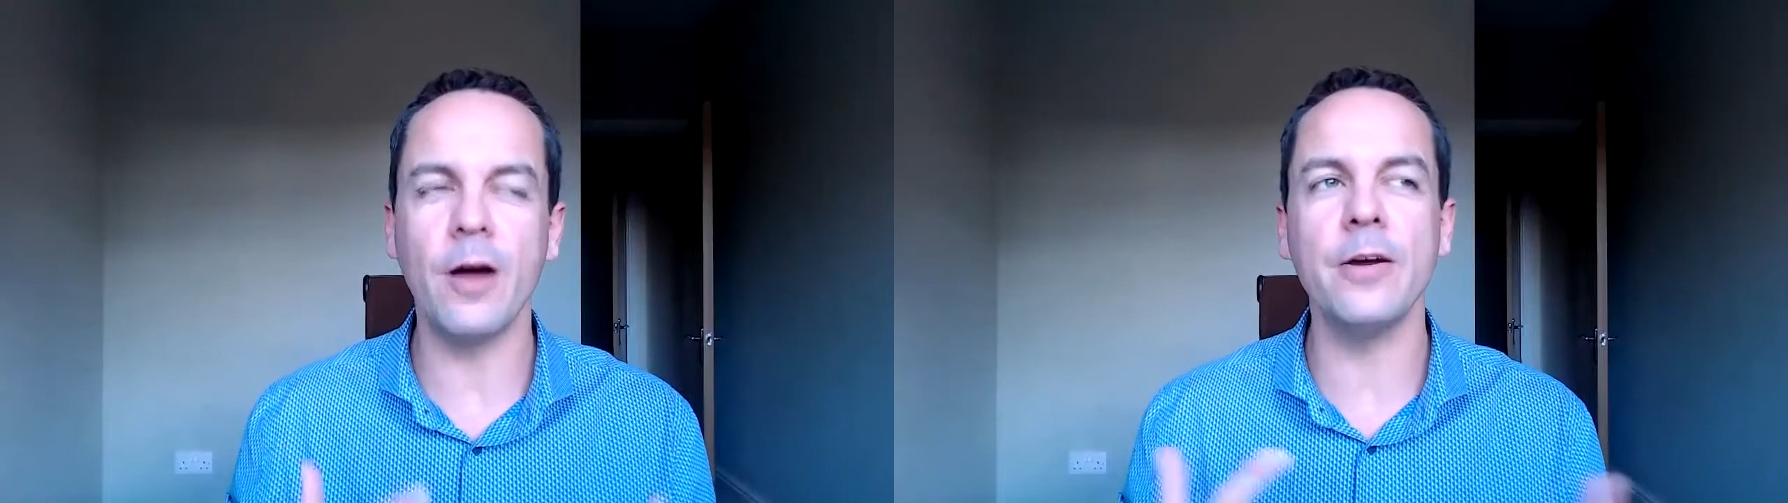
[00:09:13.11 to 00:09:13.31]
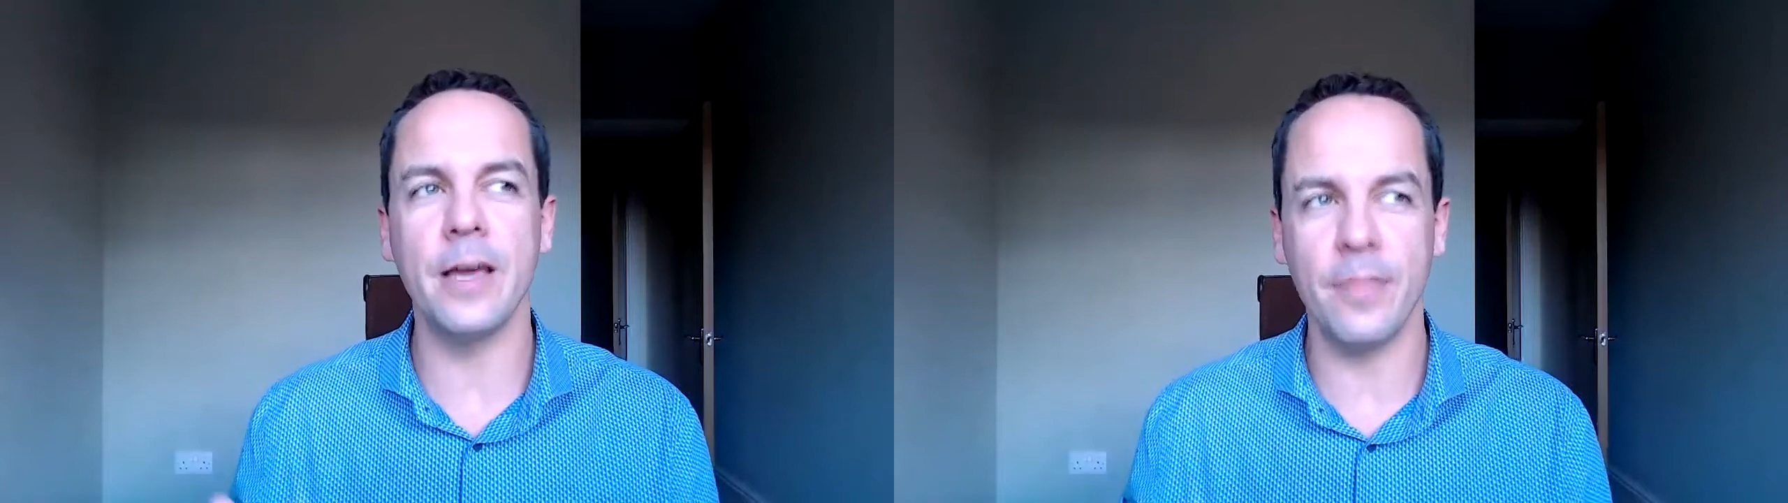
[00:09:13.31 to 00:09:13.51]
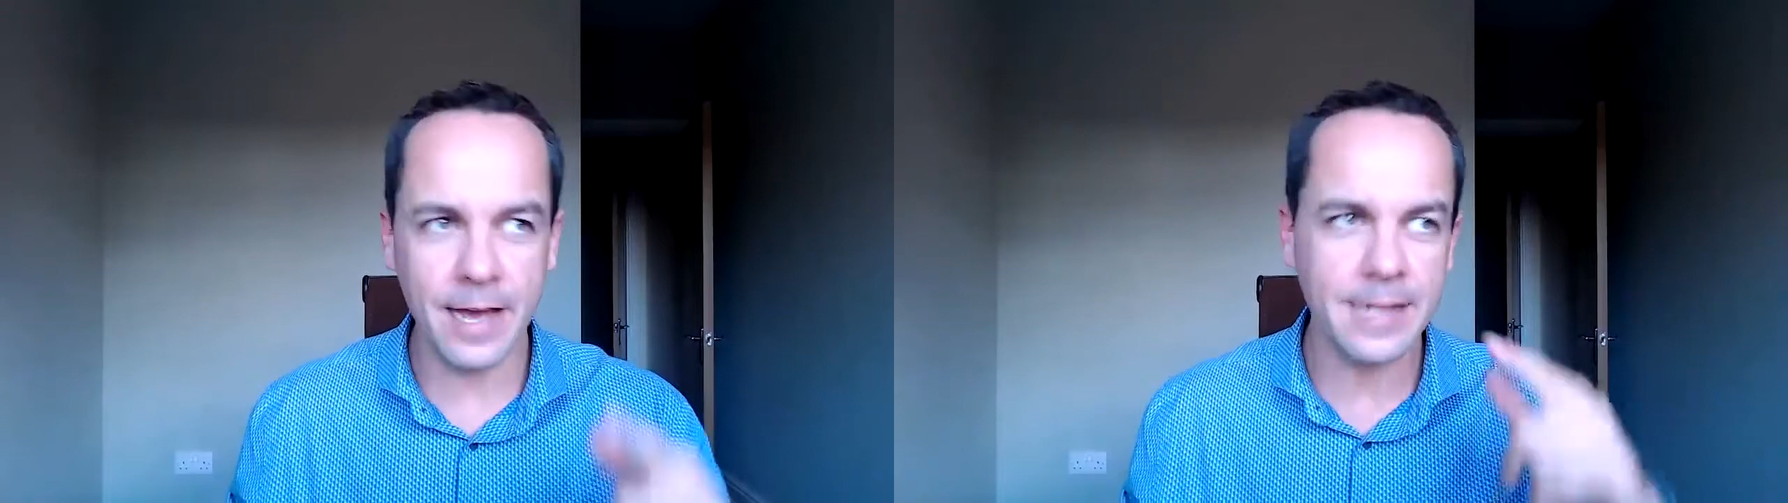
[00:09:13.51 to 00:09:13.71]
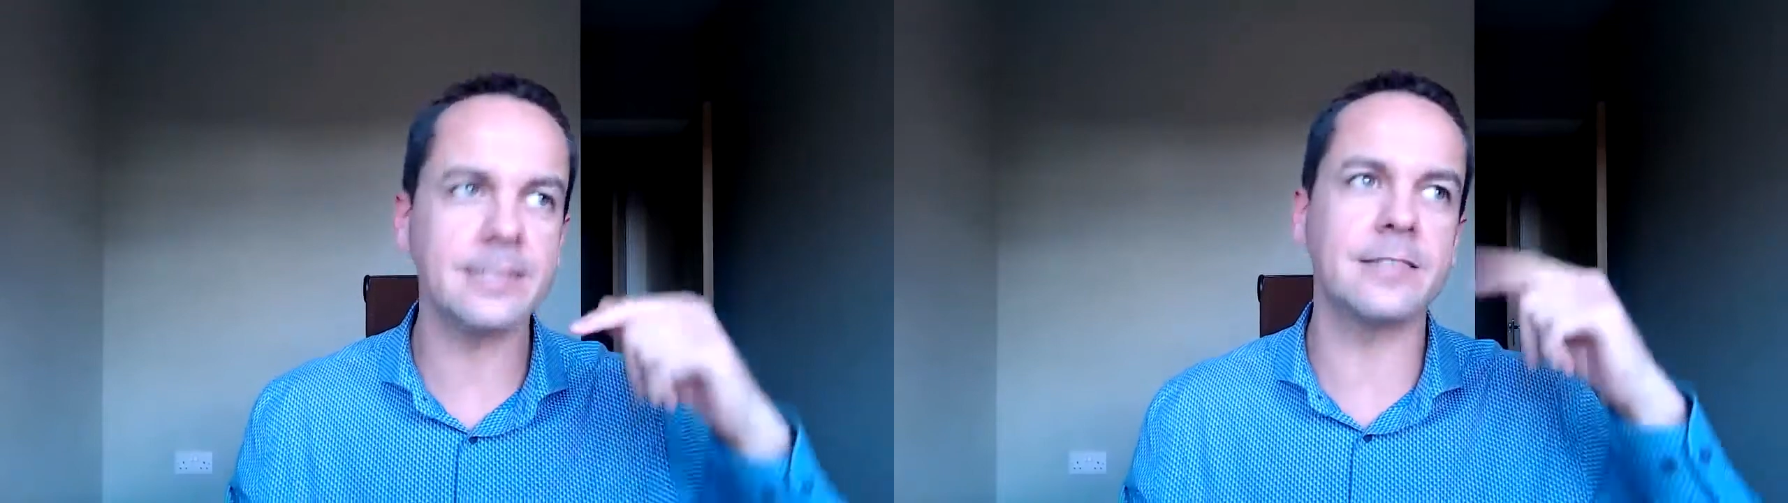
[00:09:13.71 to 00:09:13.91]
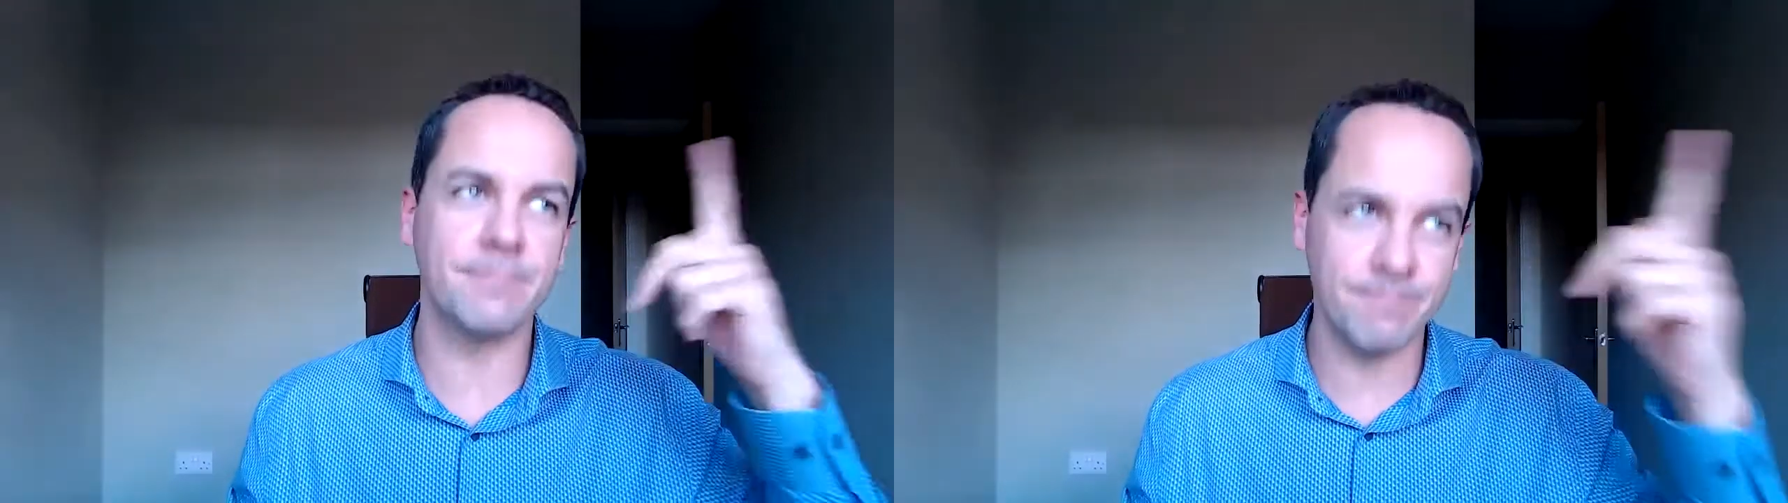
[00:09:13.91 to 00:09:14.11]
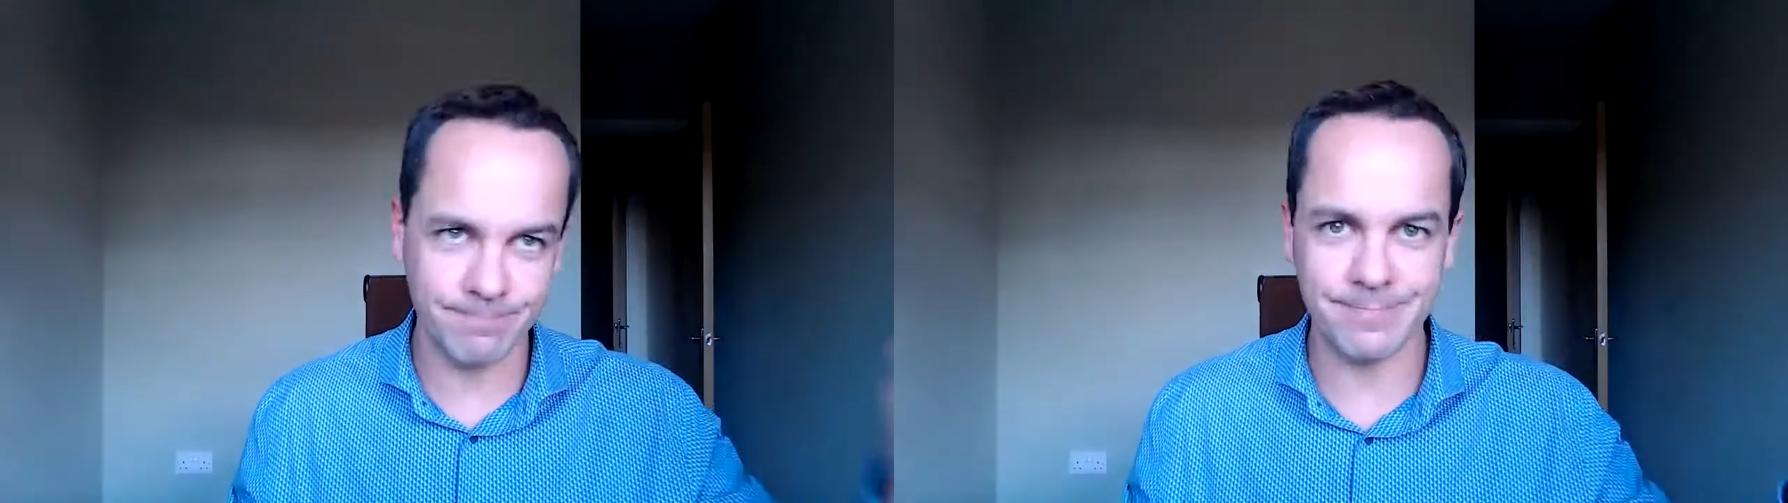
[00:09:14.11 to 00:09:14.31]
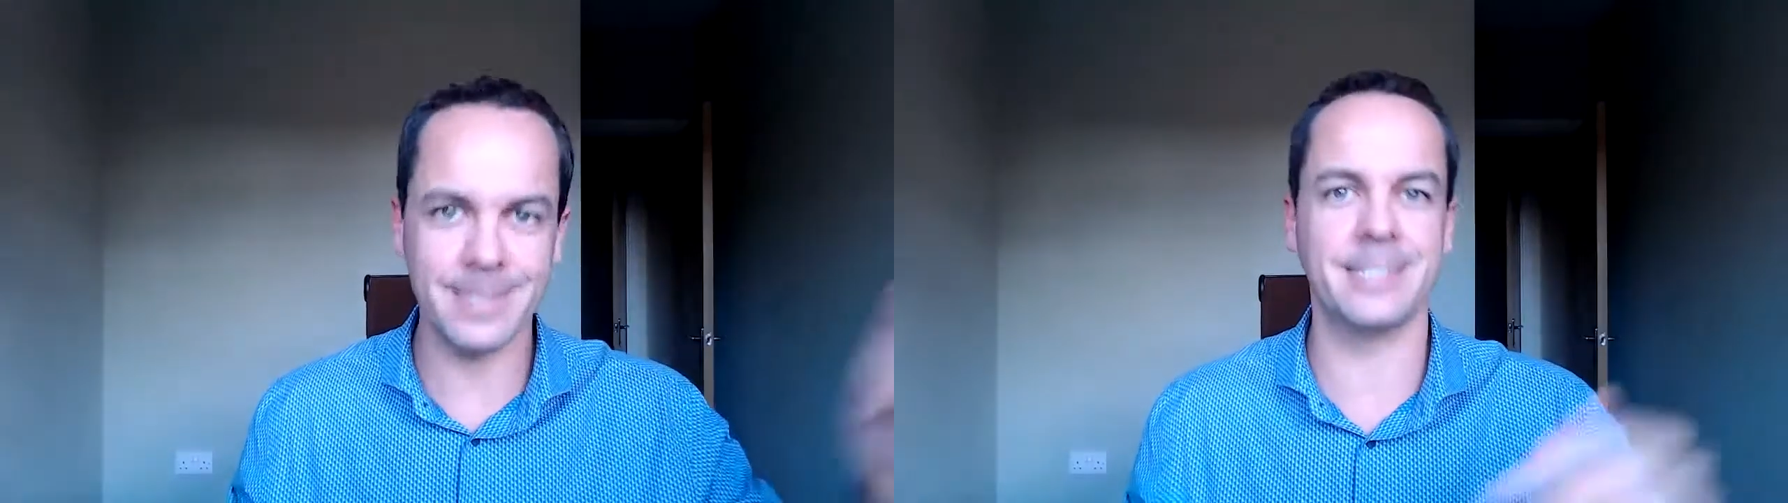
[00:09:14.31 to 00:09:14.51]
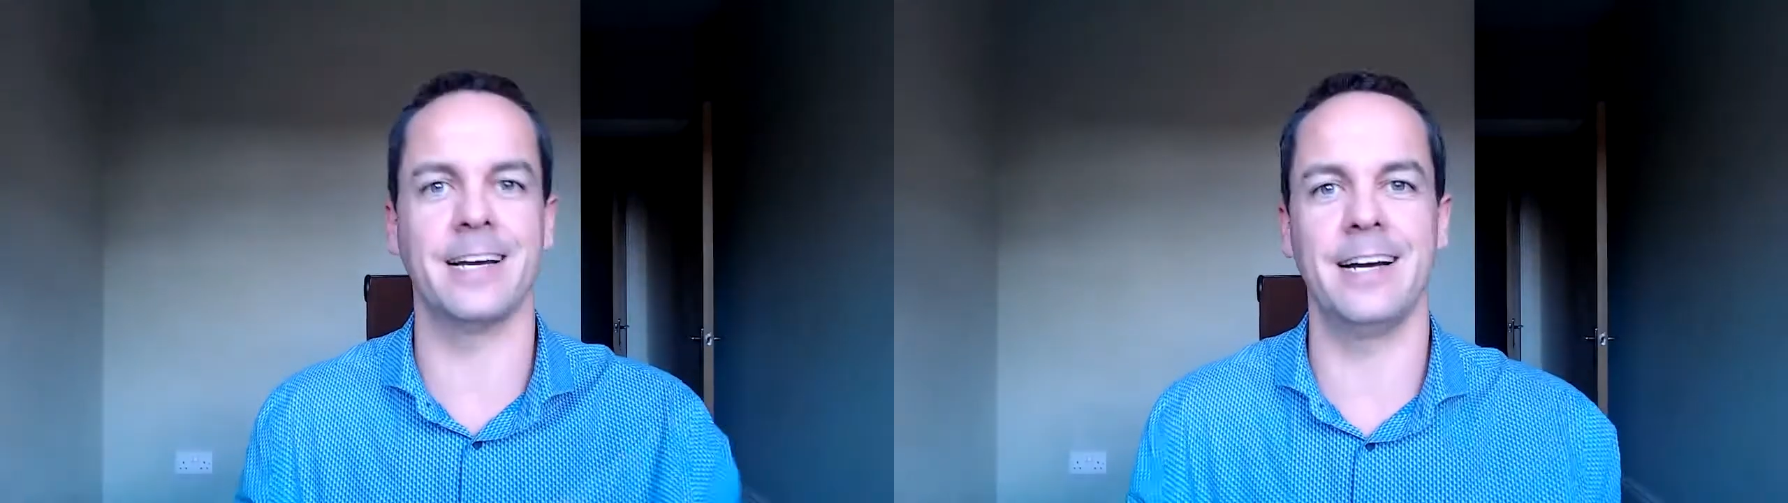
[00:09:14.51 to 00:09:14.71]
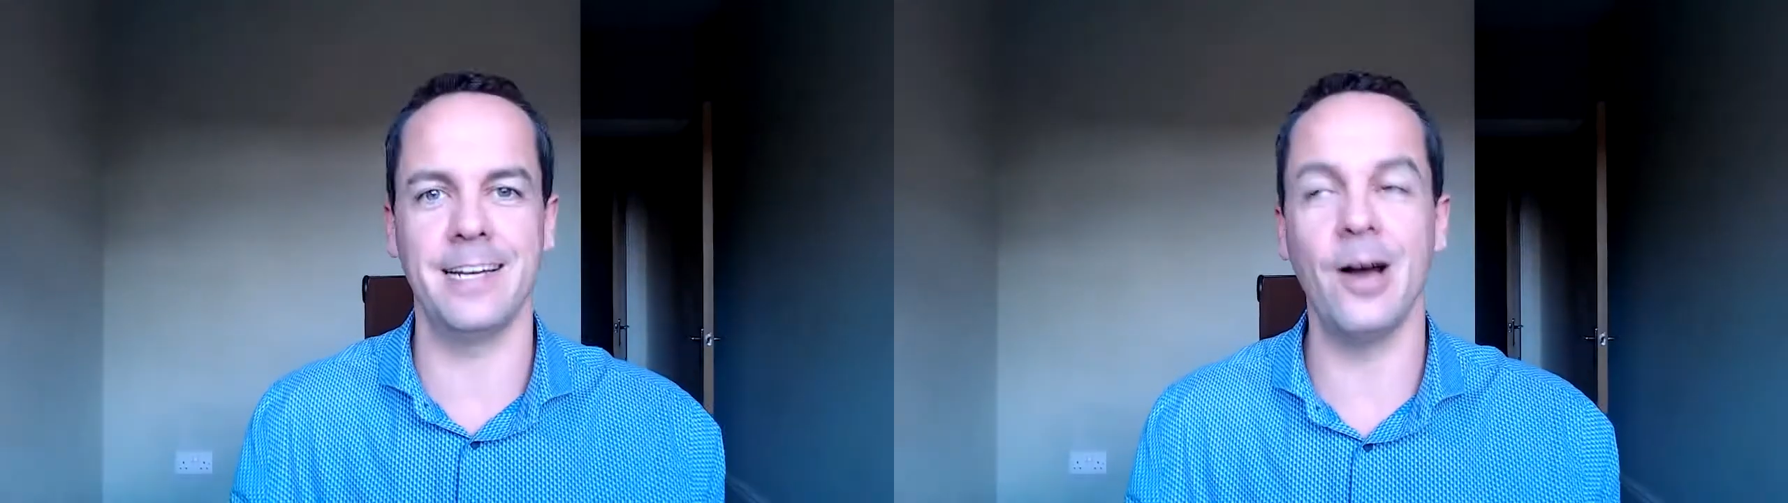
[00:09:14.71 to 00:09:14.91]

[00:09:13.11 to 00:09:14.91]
oh yeah, that's this guy.